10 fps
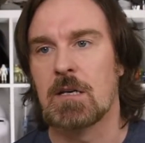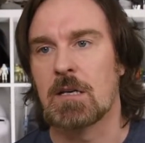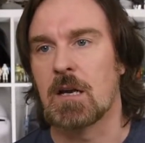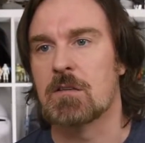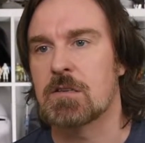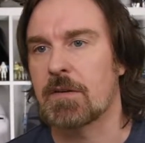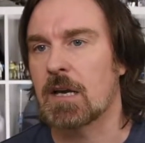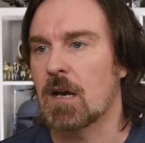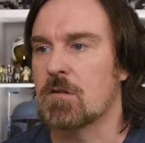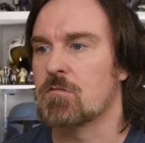you know, something
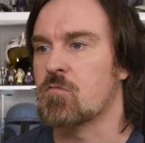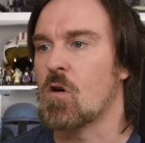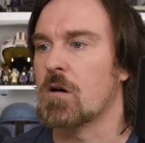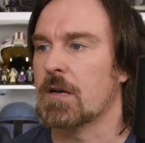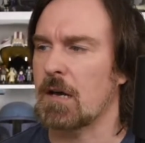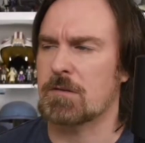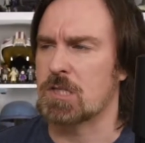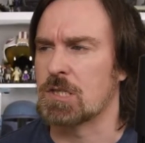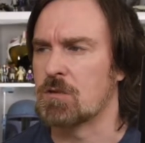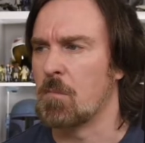goes wrong, that's
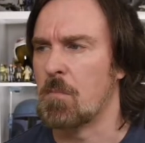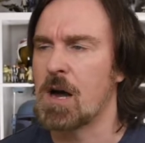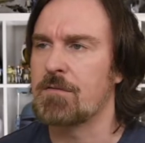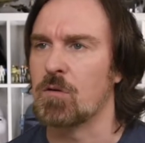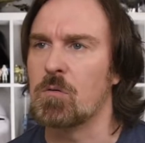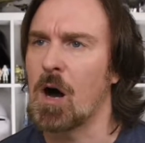not my fault.